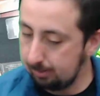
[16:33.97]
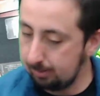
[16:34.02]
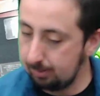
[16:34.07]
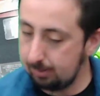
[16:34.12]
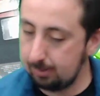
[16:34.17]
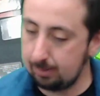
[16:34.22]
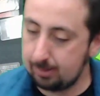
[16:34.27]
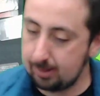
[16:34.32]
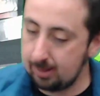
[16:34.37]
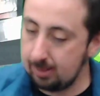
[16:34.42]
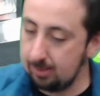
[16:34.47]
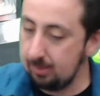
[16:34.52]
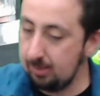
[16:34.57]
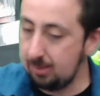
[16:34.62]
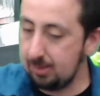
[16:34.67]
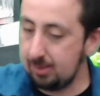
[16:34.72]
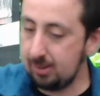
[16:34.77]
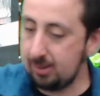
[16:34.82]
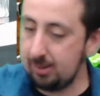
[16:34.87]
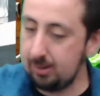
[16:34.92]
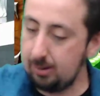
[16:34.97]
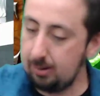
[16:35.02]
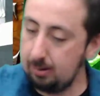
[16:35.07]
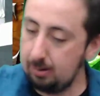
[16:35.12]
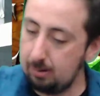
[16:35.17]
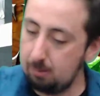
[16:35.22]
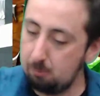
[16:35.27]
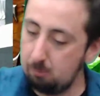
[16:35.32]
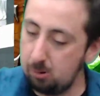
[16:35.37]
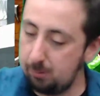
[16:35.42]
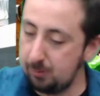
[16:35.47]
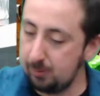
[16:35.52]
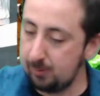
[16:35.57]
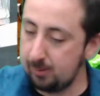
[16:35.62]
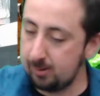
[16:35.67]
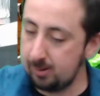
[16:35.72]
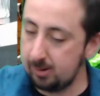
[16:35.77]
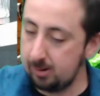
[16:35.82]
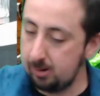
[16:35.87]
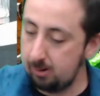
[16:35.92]
Then the wolf is
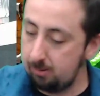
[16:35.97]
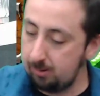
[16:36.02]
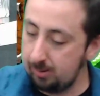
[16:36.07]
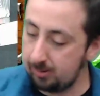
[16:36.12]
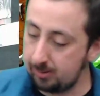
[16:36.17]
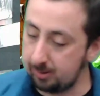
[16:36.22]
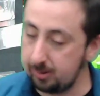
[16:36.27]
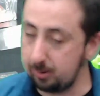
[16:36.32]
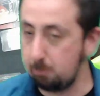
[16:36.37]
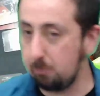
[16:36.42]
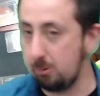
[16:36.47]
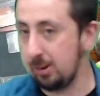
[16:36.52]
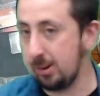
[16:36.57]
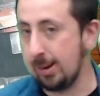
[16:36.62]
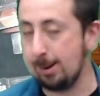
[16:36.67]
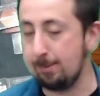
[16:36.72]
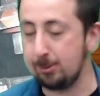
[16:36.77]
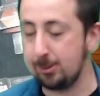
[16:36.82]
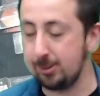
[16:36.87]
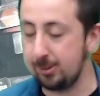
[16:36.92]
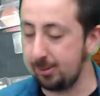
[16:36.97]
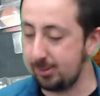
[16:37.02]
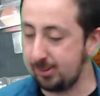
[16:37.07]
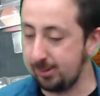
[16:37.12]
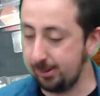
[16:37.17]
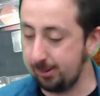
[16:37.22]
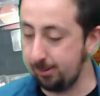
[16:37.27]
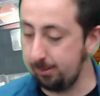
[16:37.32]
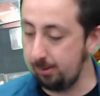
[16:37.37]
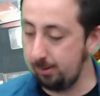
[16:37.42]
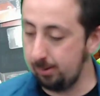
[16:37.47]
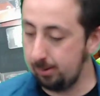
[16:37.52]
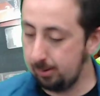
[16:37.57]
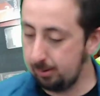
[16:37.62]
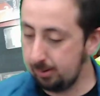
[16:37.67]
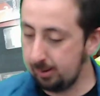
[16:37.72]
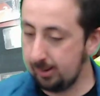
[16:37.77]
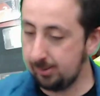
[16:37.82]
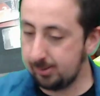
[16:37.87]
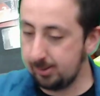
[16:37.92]
going to go. He's going to do 1 damage to 2.
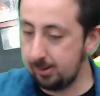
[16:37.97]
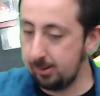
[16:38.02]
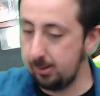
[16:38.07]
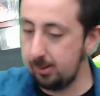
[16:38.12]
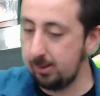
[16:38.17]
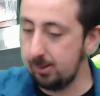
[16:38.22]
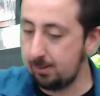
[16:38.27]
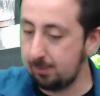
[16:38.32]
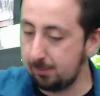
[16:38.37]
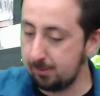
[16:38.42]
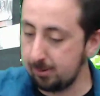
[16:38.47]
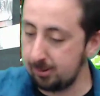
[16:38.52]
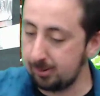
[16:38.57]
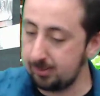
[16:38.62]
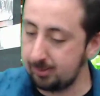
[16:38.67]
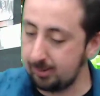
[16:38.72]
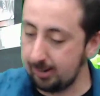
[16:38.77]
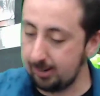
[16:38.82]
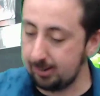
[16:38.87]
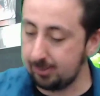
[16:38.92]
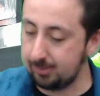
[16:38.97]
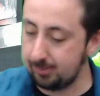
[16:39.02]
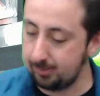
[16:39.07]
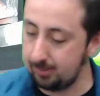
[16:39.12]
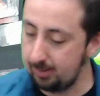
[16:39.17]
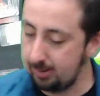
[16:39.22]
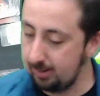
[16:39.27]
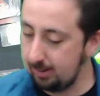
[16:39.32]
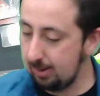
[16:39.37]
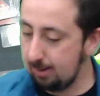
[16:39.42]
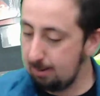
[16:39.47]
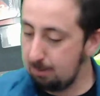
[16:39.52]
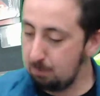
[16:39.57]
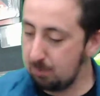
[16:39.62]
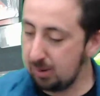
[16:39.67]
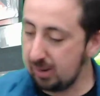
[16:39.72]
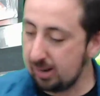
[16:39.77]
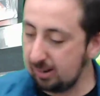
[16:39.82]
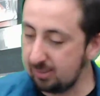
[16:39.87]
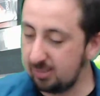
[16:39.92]
He's going to look for a 6.
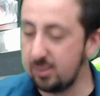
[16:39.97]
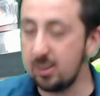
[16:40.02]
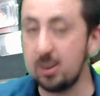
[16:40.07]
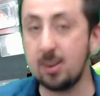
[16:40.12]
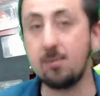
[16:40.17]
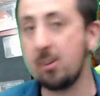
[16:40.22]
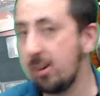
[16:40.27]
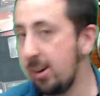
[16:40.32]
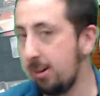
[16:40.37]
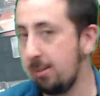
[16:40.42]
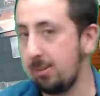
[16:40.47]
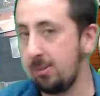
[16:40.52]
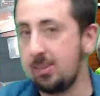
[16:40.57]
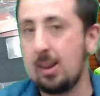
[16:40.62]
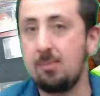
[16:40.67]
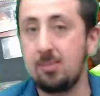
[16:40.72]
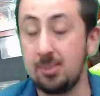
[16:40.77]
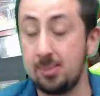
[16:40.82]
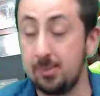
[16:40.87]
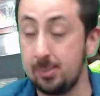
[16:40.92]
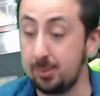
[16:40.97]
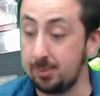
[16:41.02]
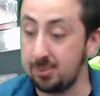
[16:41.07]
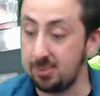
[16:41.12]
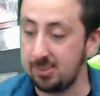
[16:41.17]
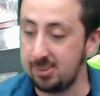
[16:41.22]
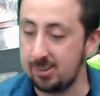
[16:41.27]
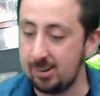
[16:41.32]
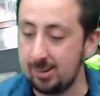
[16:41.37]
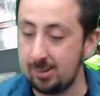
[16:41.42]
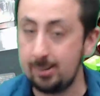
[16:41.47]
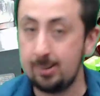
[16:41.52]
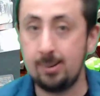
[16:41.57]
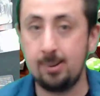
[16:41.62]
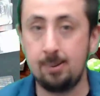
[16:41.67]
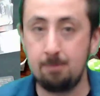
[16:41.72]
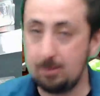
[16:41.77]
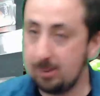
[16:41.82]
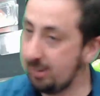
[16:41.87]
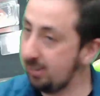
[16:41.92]
Because none of our heroes have a 6 assigned,
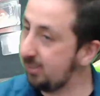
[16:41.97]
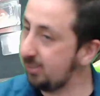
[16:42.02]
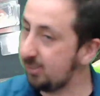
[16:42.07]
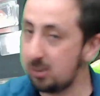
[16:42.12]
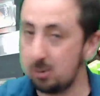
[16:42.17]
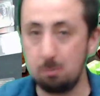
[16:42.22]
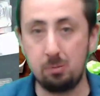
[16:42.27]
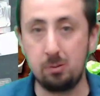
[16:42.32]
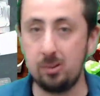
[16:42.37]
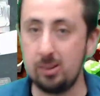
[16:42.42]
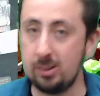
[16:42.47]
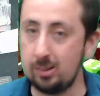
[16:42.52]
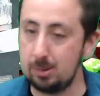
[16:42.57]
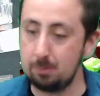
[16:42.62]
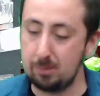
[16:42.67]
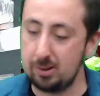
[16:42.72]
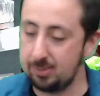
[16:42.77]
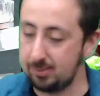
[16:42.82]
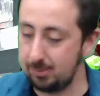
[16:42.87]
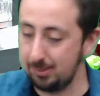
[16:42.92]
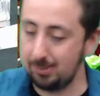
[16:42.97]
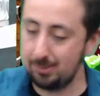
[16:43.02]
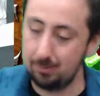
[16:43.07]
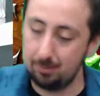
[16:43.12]
he just completely misses.